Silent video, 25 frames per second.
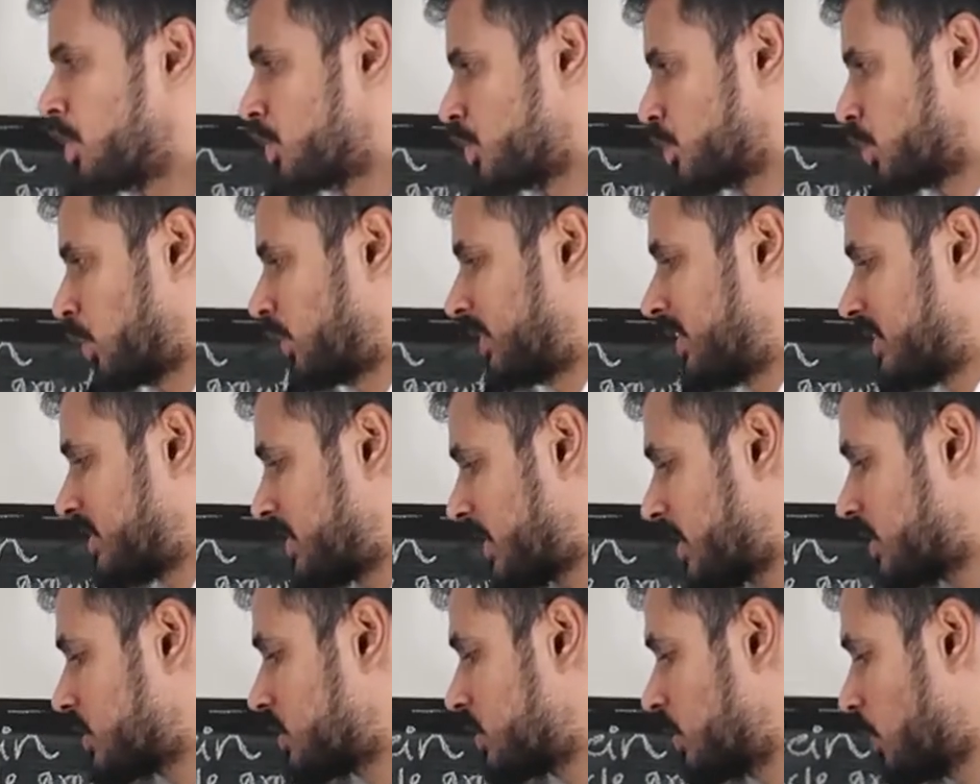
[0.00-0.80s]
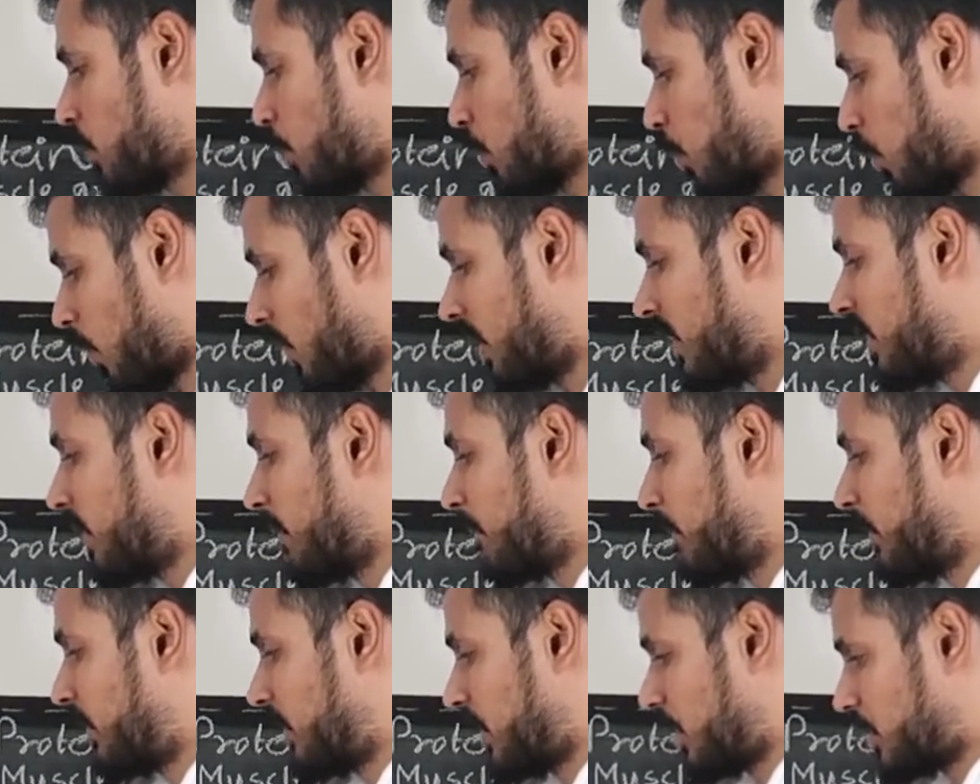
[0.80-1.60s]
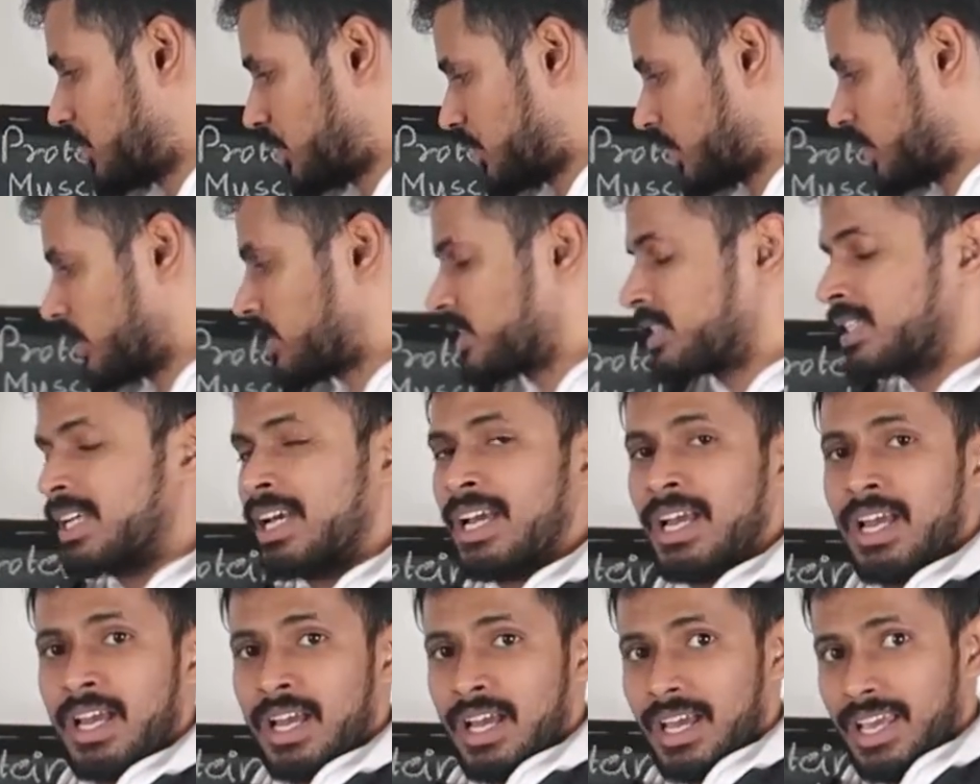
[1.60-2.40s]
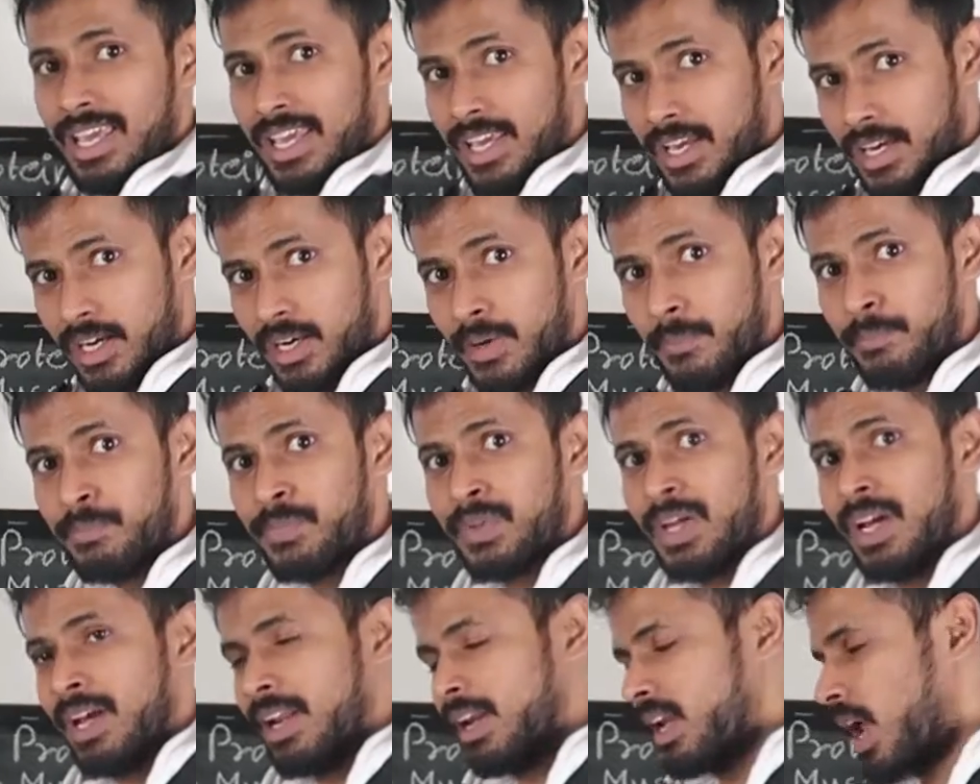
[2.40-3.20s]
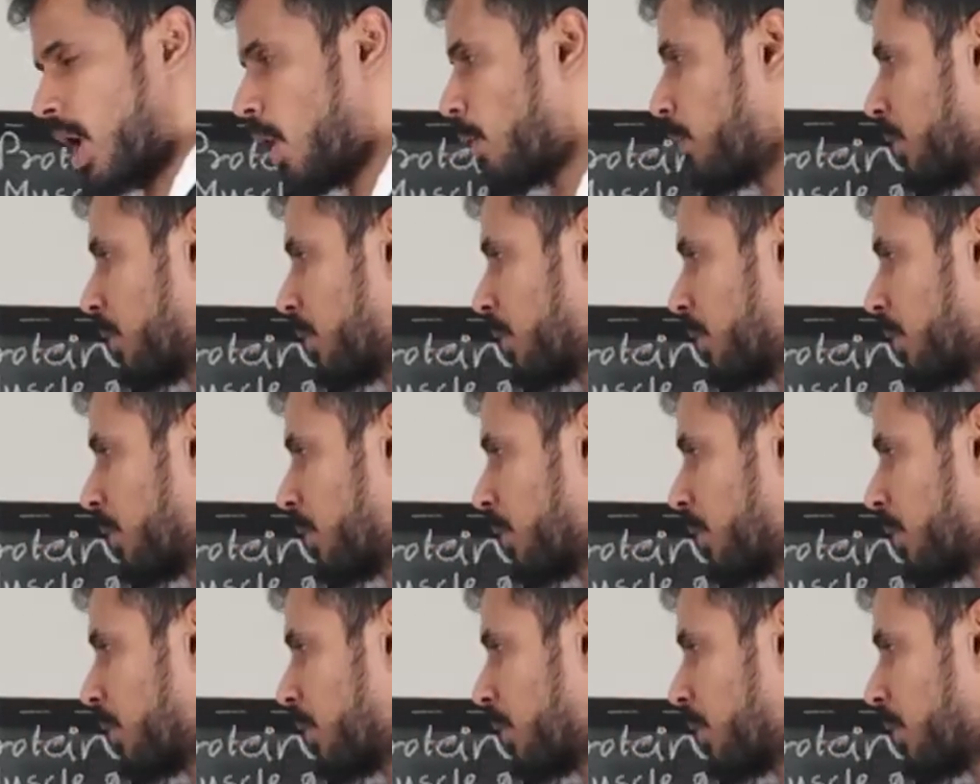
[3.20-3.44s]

So this is the one limitation here. Now we're